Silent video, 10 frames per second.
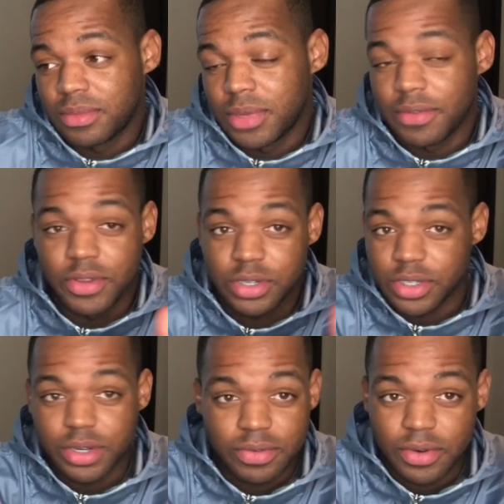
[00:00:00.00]
if you're
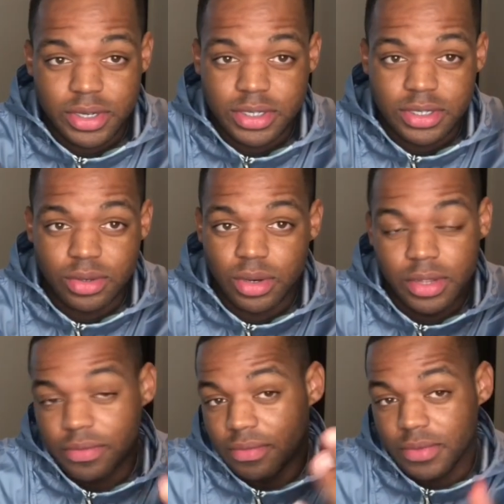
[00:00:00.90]
security forces or
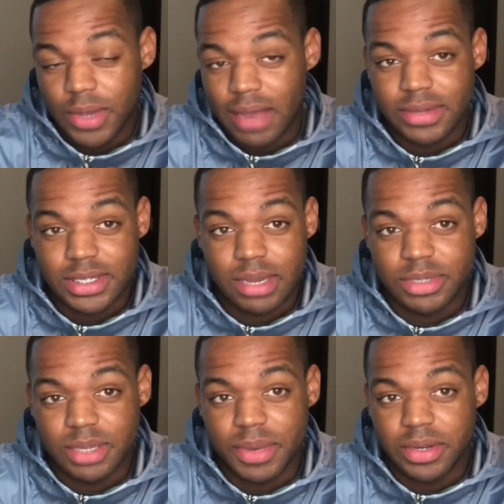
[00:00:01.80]
if you have the same
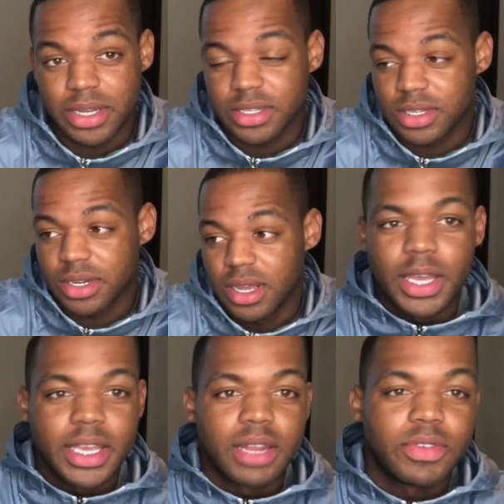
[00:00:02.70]
ship out date as her.
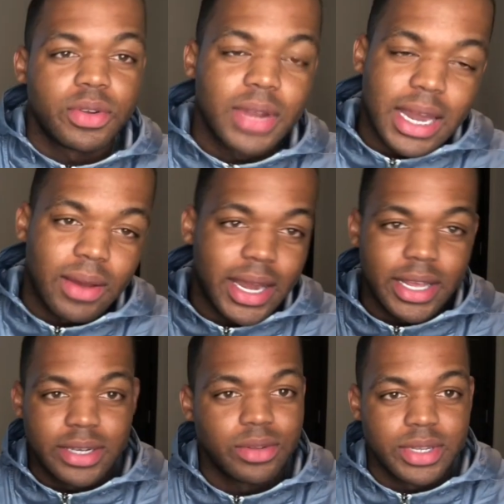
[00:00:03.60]
Again, if you do not know how to
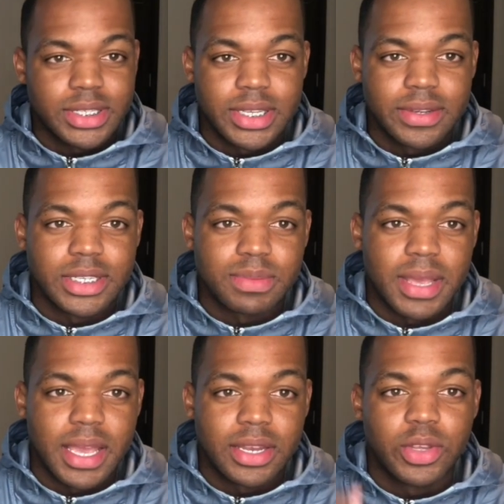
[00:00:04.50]
enter this series,
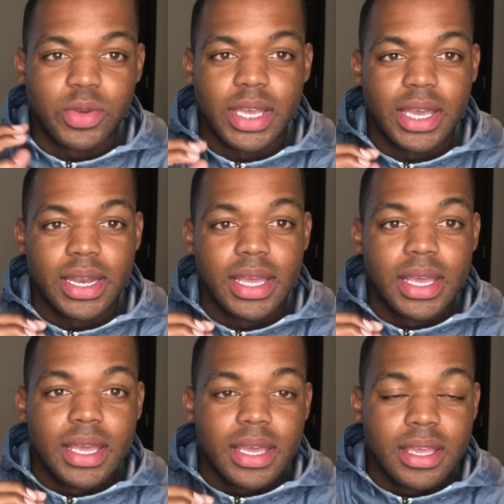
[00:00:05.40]
man, you can
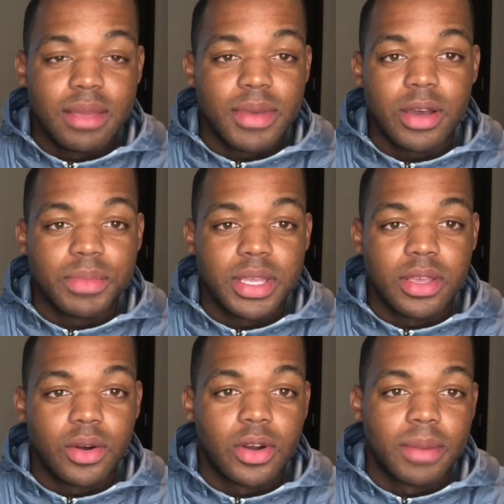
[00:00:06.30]
email
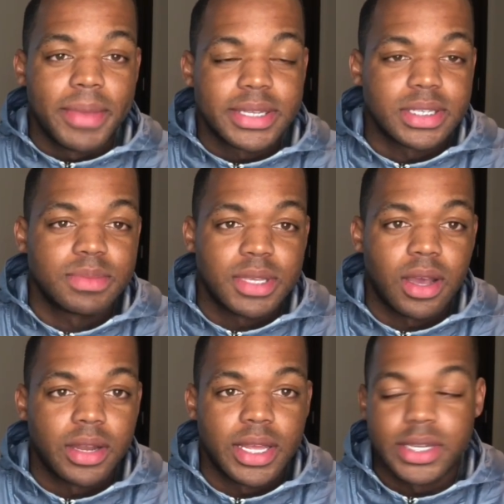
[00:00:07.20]
me or message me
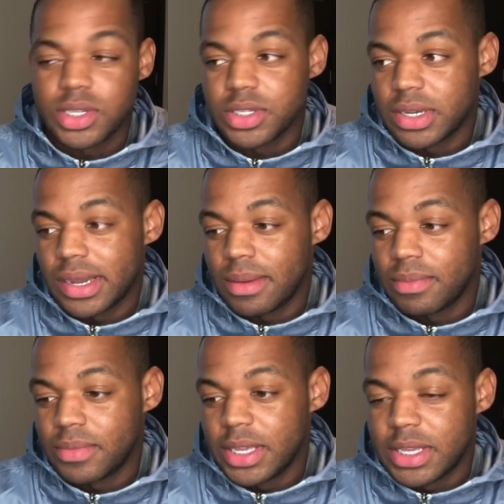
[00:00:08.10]
on Instagram
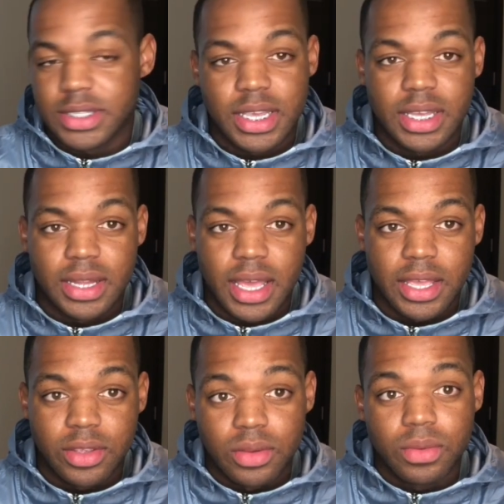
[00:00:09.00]
saying
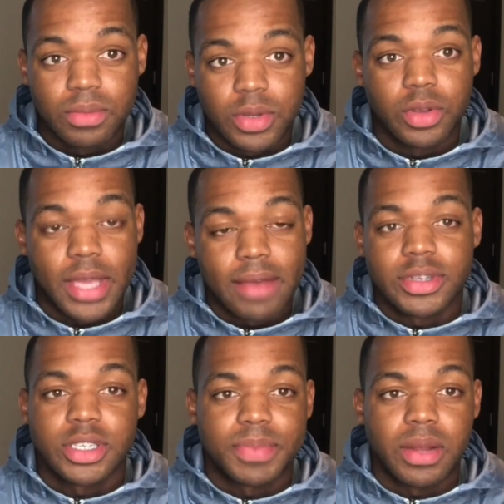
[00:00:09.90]
that you know you have a
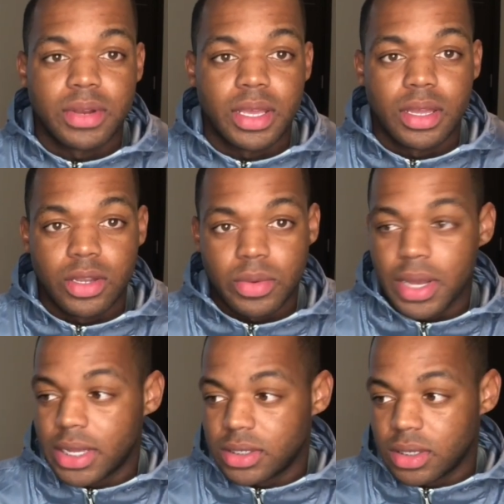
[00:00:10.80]
ship out date and you would
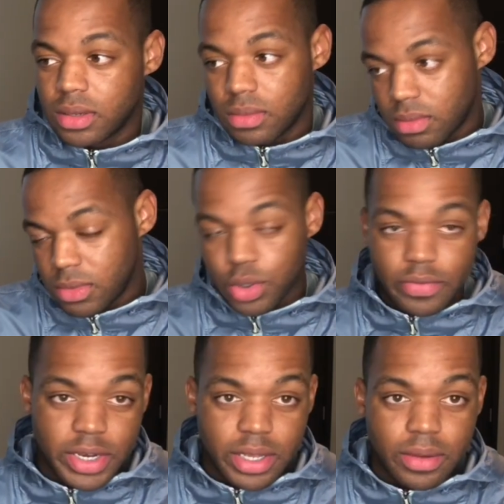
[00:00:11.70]
like to do a
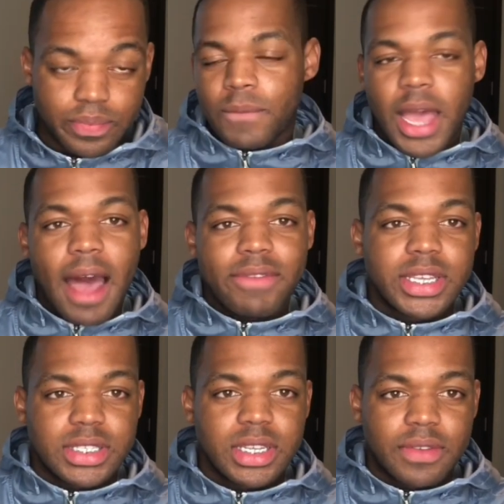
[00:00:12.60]
video.
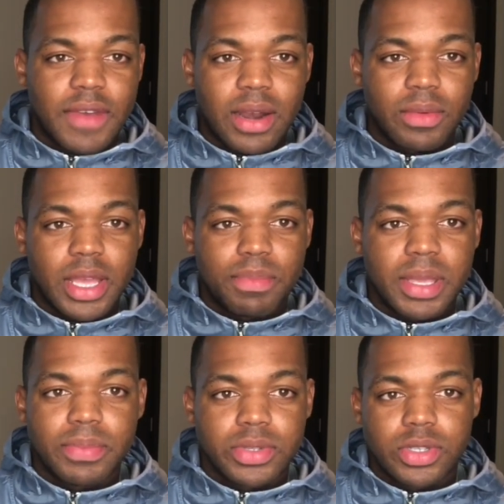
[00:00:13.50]
Obviously, if I don't get
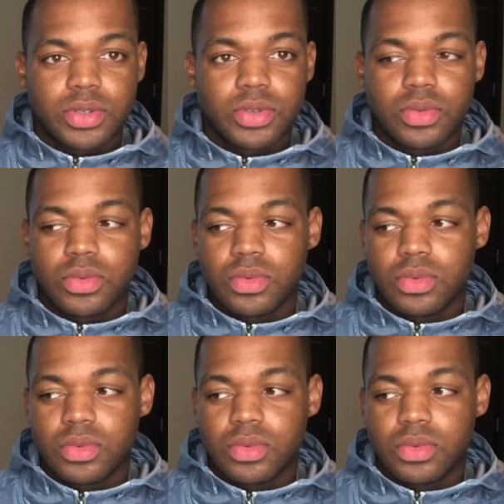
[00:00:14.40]
people to